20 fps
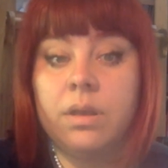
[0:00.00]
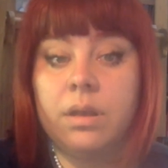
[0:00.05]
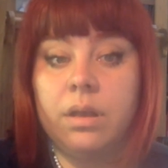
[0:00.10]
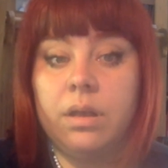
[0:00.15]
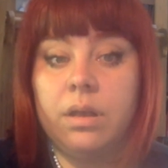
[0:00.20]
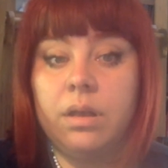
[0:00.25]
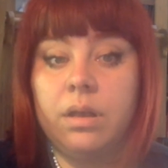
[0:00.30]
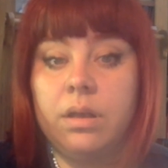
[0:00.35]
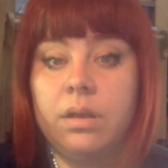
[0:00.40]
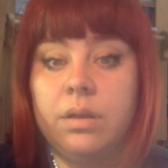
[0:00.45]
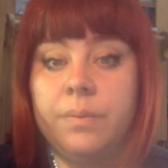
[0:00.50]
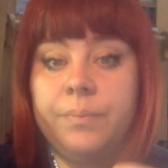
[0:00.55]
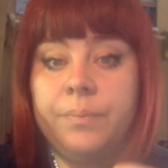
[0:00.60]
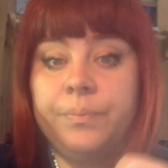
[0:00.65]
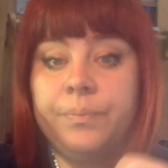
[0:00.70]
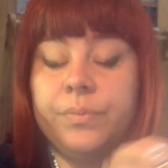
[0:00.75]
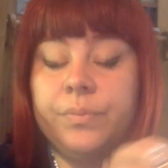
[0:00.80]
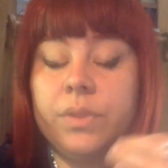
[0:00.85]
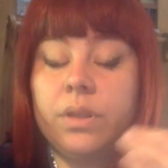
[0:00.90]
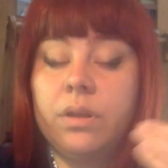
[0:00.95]

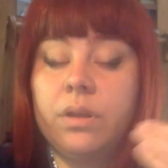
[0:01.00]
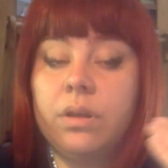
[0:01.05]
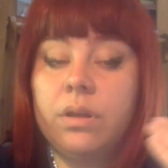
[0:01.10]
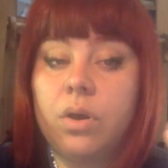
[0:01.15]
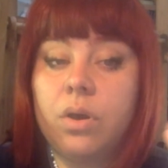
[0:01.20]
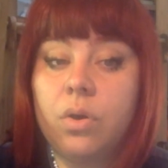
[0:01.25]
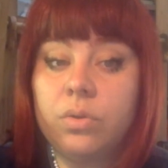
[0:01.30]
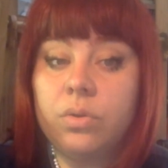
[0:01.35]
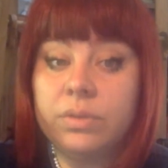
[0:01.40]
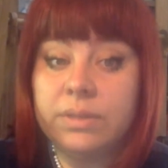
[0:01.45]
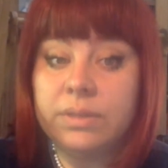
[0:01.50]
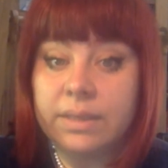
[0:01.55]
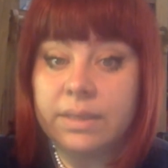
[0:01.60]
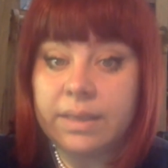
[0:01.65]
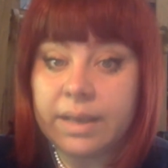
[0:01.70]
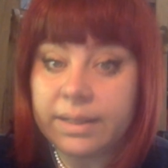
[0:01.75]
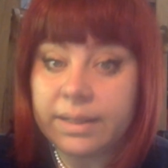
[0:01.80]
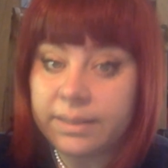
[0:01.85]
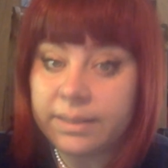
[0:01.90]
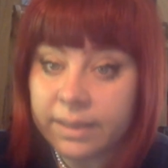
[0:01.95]
Um, on
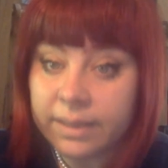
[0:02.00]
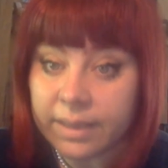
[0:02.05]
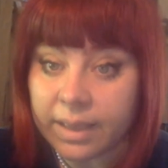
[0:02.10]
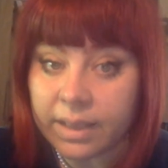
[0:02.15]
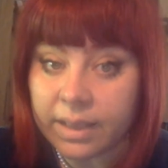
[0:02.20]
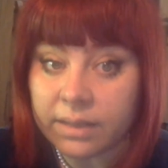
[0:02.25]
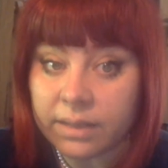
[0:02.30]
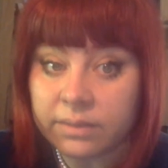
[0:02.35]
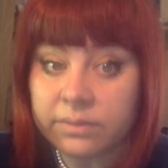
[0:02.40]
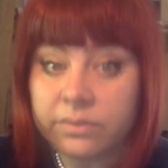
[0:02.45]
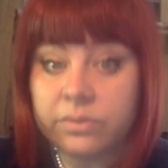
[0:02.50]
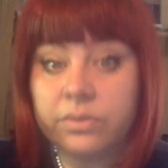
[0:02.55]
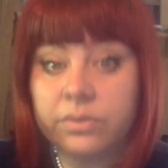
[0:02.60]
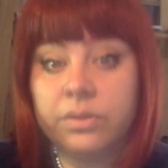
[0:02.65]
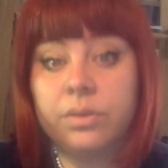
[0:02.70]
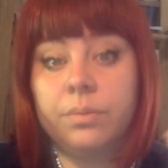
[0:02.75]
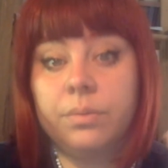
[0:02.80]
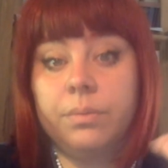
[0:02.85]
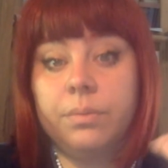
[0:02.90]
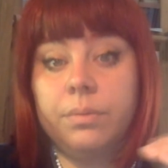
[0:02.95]
the other hand,
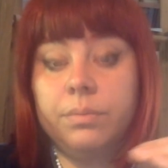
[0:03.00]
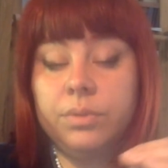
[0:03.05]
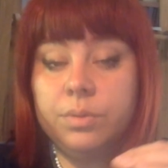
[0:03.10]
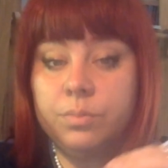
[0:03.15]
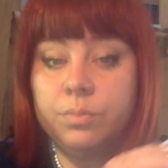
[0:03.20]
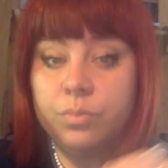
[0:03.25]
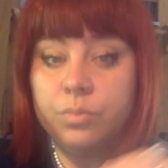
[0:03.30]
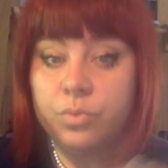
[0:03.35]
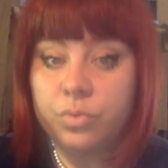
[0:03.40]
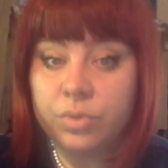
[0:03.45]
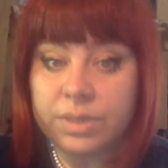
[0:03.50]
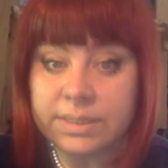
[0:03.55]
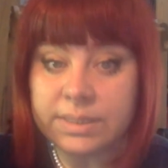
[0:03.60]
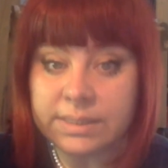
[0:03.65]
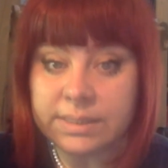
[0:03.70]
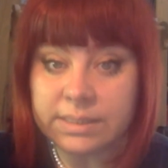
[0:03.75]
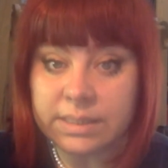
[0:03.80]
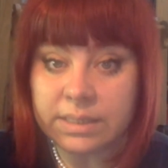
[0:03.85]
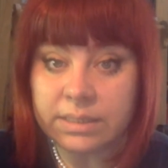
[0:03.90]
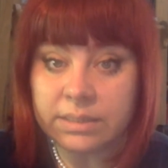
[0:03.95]
the moon
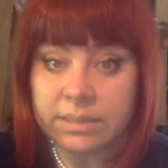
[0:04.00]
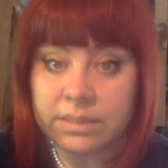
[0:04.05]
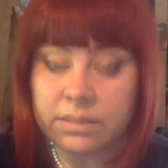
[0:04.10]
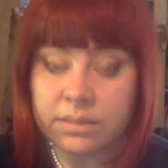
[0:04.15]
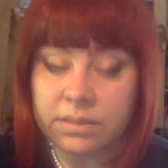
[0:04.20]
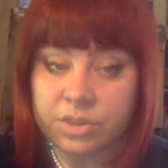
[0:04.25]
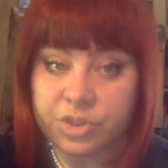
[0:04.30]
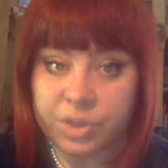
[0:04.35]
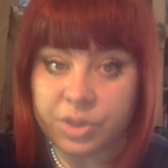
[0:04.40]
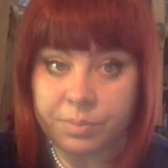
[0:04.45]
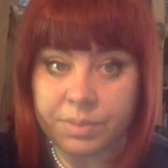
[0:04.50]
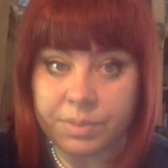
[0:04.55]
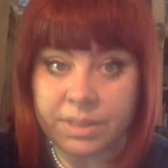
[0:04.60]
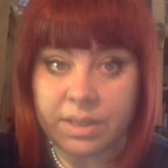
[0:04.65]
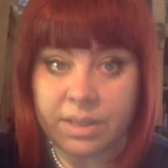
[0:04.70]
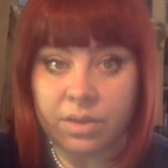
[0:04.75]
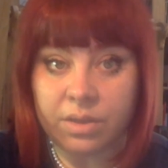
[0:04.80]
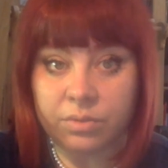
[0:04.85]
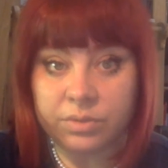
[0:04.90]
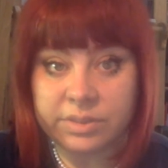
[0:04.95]
is in
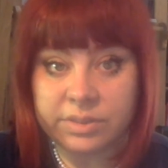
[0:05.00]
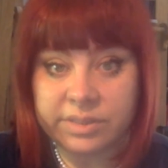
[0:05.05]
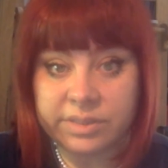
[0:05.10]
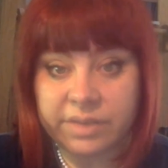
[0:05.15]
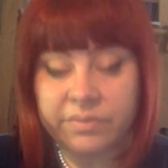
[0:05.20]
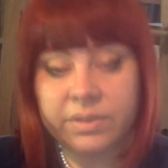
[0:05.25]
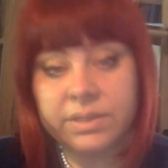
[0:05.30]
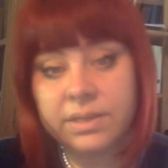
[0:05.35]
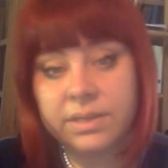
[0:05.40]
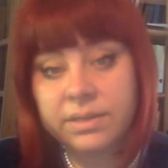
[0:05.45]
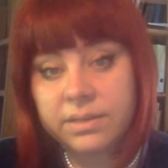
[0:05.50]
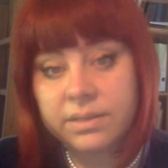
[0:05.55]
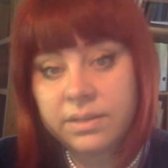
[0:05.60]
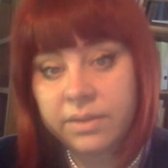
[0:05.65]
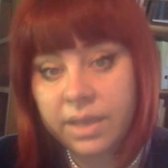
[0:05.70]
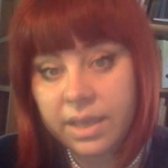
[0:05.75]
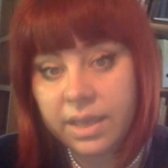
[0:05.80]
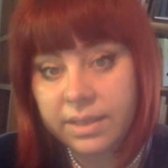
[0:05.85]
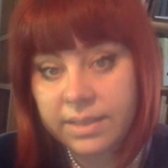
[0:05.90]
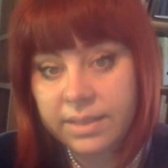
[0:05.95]
Gemini on the 17th
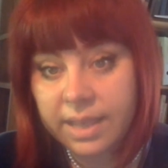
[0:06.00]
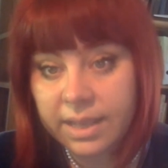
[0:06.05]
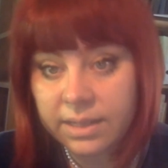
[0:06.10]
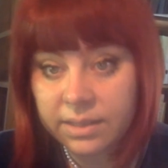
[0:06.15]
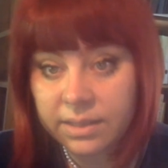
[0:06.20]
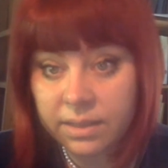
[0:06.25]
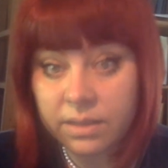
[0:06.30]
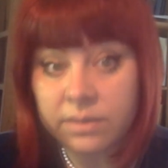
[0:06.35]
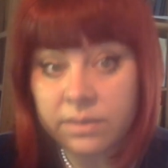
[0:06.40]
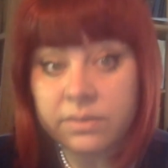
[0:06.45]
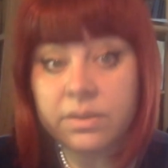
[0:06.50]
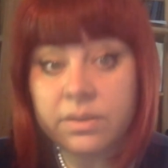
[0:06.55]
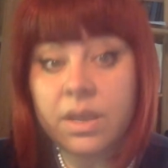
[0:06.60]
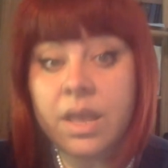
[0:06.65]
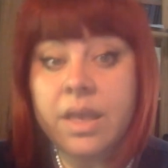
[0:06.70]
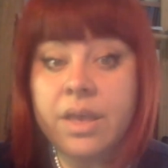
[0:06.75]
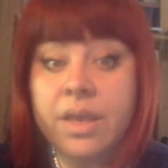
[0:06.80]
and 18th.